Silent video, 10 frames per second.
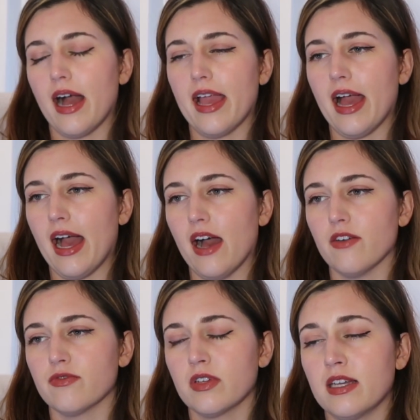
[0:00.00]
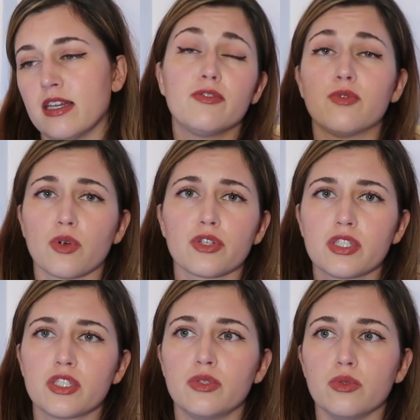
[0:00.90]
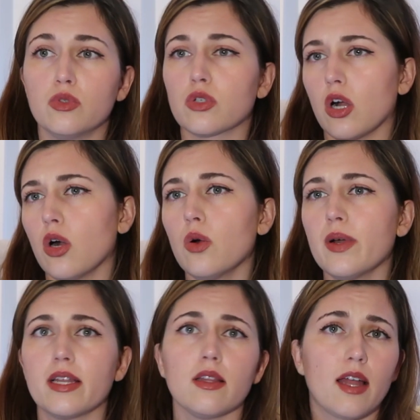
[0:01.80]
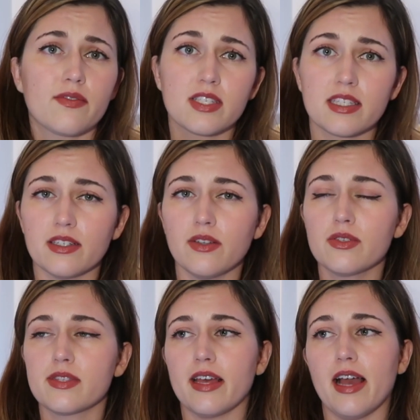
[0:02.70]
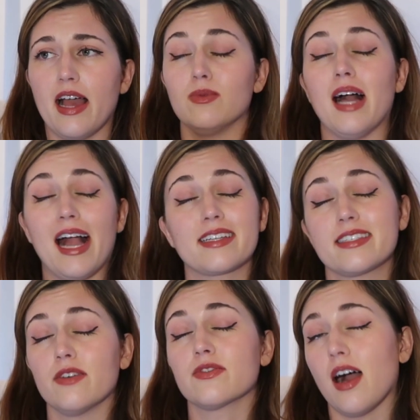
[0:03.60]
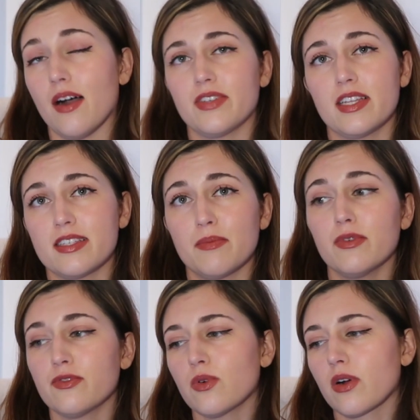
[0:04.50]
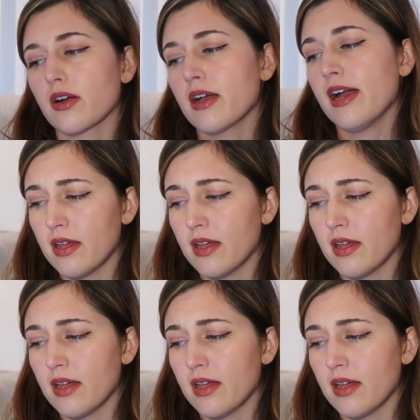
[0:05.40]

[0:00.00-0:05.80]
I have been forced to grow in a lot of skills that I lacked self-confidence in before.